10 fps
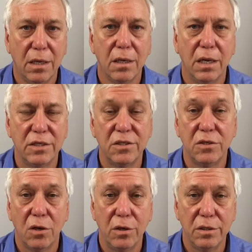Lessons
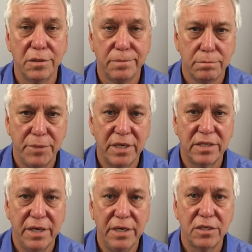learned? Big
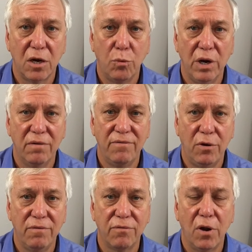cities are where vote
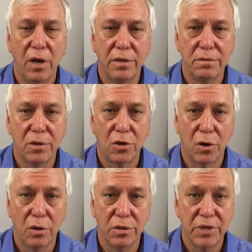fraud
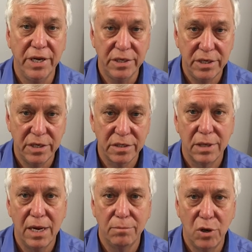occurs easiest
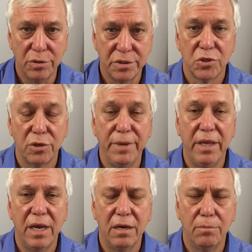and most. To me,
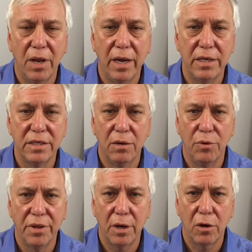that implies that
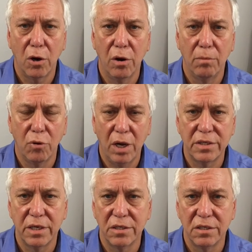with our current
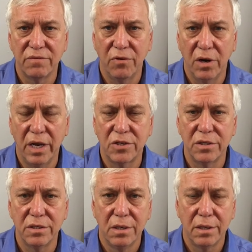processes for
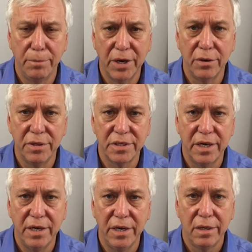elections, the bigger the
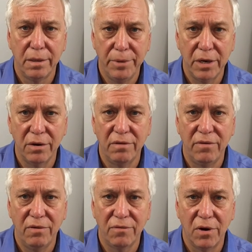city, the bigger the
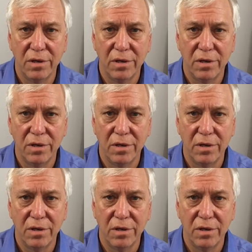vote fraud.